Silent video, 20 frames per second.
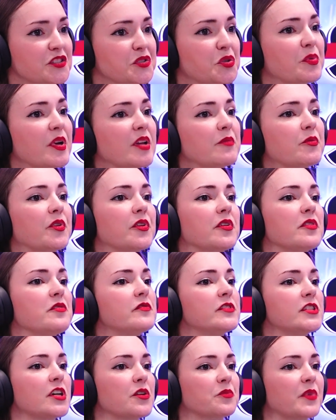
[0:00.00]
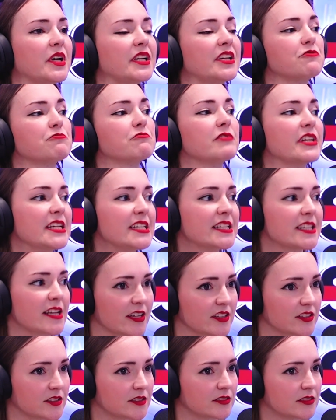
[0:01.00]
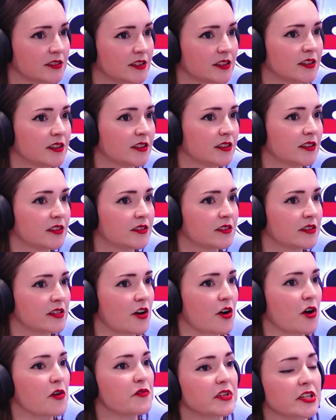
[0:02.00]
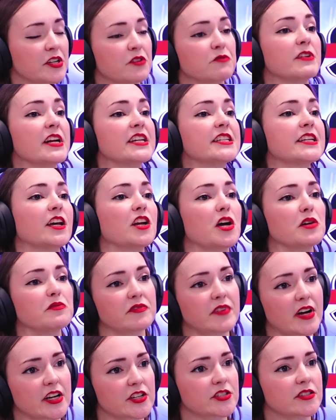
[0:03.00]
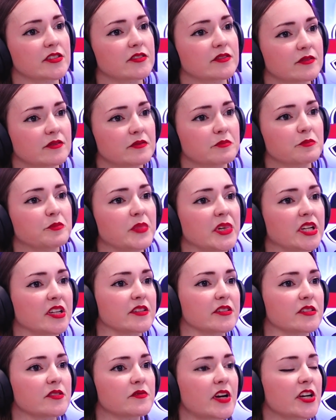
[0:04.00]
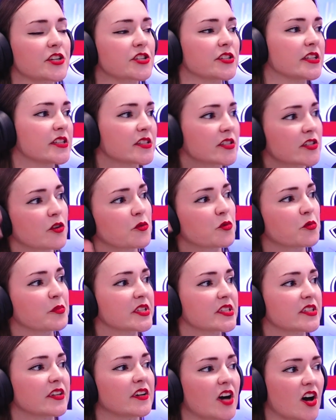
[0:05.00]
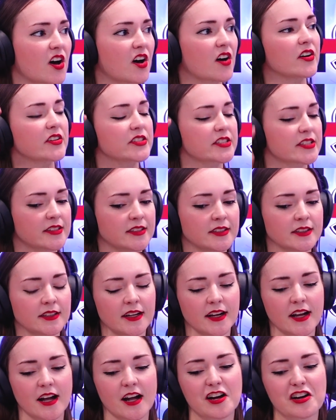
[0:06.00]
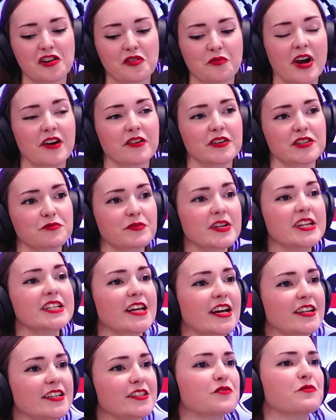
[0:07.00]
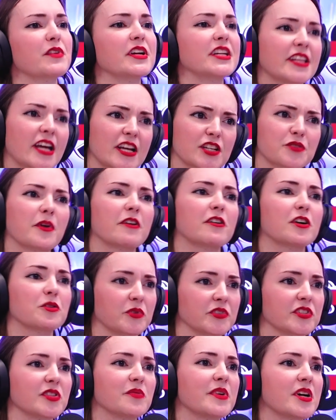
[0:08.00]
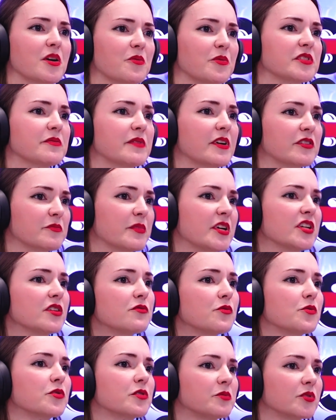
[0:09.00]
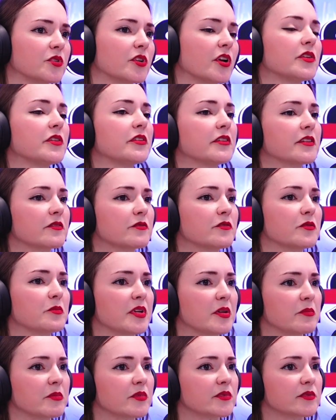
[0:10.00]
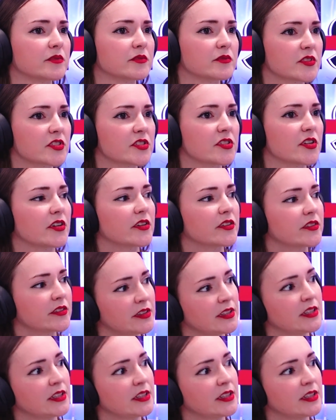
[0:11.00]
or people that have done well in retail over fashion, because fashion is, almost art. Whereas retail is really, that's where I want to be. I want to be able to make affordable clothing for people. So.